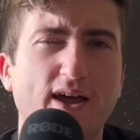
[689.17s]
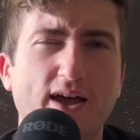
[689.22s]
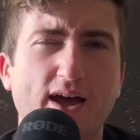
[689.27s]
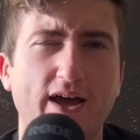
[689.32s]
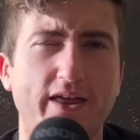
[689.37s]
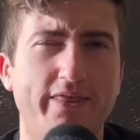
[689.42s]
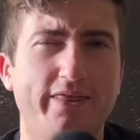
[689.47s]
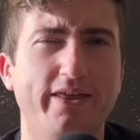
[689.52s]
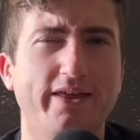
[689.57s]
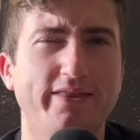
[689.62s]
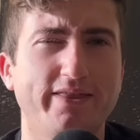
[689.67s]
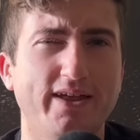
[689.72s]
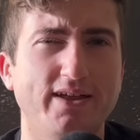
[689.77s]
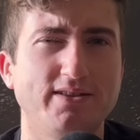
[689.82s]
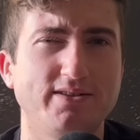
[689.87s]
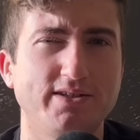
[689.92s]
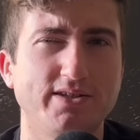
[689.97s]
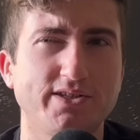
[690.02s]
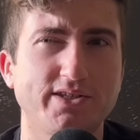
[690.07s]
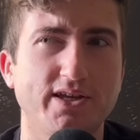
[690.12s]
I think that
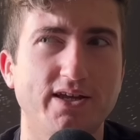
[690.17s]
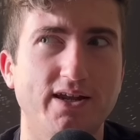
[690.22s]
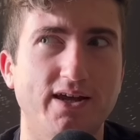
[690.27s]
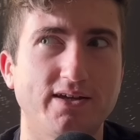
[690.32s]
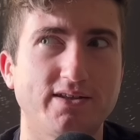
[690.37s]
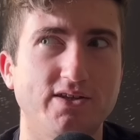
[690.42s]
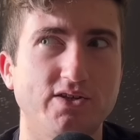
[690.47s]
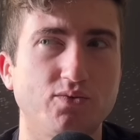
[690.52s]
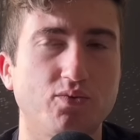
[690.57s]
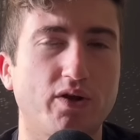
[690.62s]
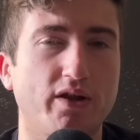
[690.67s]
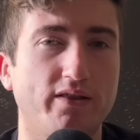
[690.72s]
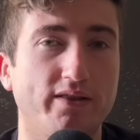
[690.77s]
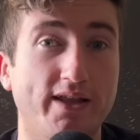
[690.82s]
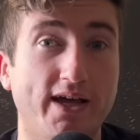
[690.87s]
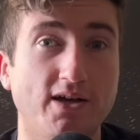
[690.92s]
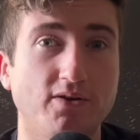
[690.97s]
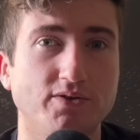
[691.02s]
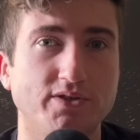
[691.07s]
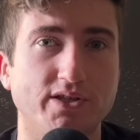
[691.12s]
disconnect is what
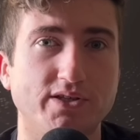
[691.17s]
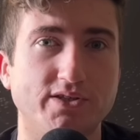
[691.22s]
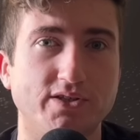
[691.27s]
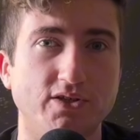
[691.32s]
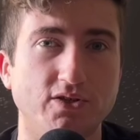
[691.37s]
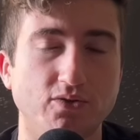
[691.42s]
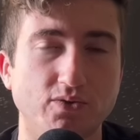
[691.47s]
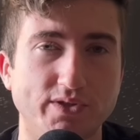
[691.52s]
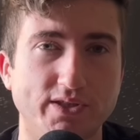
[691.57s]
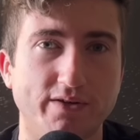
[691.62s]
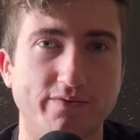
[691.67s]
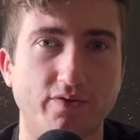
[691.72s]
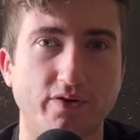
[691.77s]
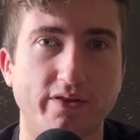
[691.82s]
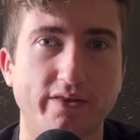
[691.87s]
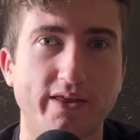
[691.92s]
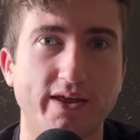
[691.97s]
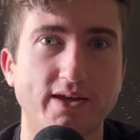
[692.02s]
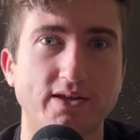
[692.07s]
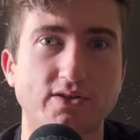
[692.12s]
allows us to use different
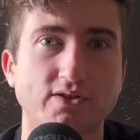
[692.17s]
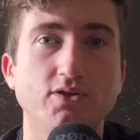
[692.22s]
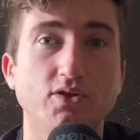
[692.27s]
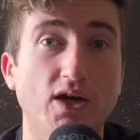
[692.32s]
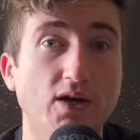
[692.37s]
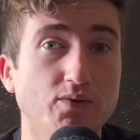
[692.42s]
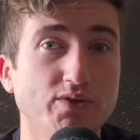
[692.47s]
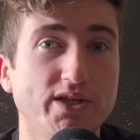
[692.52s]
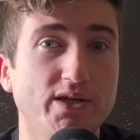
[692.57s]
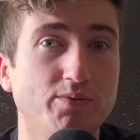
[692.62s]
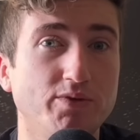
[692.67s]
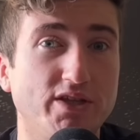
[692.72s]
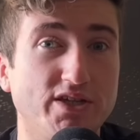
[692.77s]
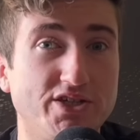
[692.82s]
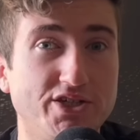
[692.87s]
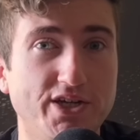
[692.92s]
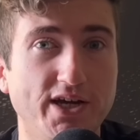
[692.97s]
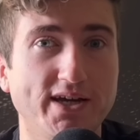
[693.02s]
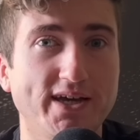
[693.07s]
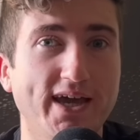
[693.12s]
things. So I was able to
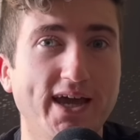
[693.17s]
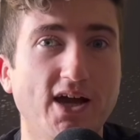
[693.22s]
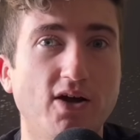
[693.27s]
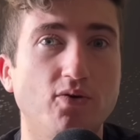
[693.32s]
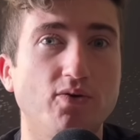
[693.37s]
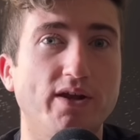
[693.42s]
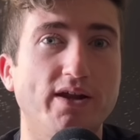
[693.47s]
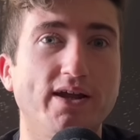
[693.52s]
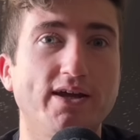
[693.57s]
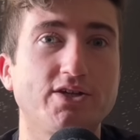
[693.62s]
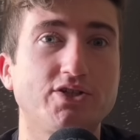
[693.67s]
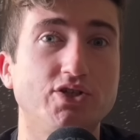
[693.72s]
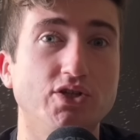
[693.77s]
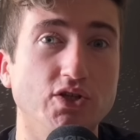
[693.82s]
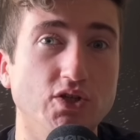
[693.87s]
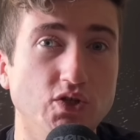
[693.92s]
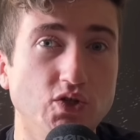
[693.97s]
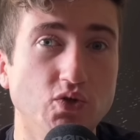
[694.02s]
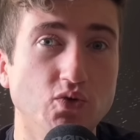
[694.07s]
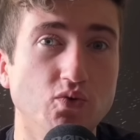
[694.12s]
check out and actually
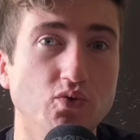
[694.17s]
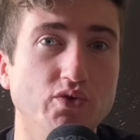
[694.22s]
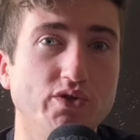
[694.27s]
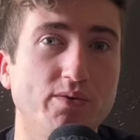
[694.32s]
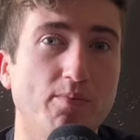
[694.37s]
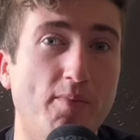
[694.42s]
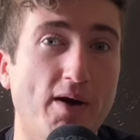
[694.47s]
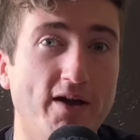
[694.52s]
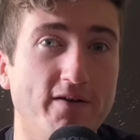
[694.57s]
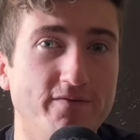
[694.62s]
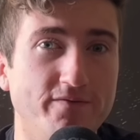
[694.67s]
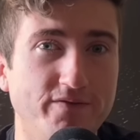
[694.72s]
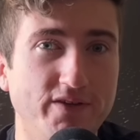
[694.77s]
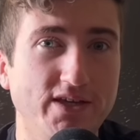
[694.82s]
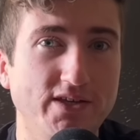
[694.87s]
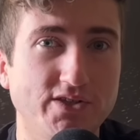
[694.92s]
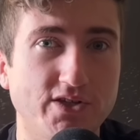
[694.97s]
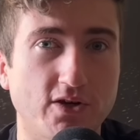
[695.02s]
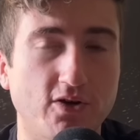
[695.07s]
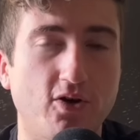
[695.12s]
use my
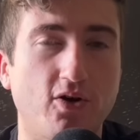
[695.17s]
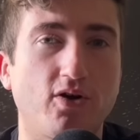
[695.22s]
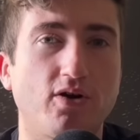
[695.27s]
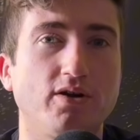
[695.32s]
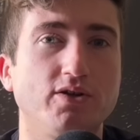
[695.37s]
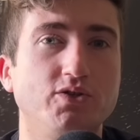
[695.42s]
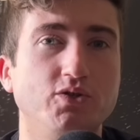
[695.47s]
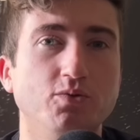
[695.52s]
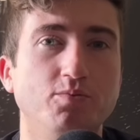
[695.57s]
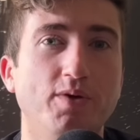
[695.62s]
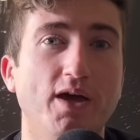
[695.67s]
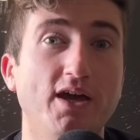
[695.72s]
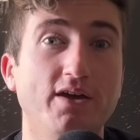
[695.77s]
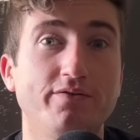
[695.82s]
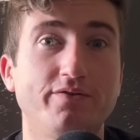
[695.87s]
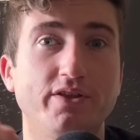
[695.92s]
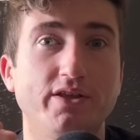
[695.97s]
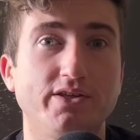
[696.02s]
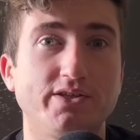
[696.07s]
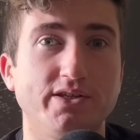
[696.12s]
Visa card to pay
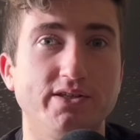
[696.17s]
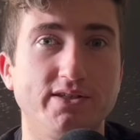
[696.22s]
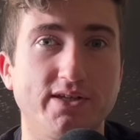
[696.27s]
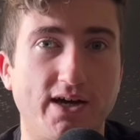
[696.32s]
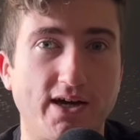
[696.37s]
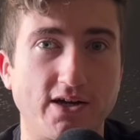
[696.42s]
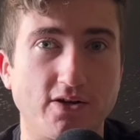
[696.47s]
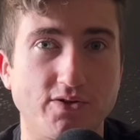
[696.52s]
for this entire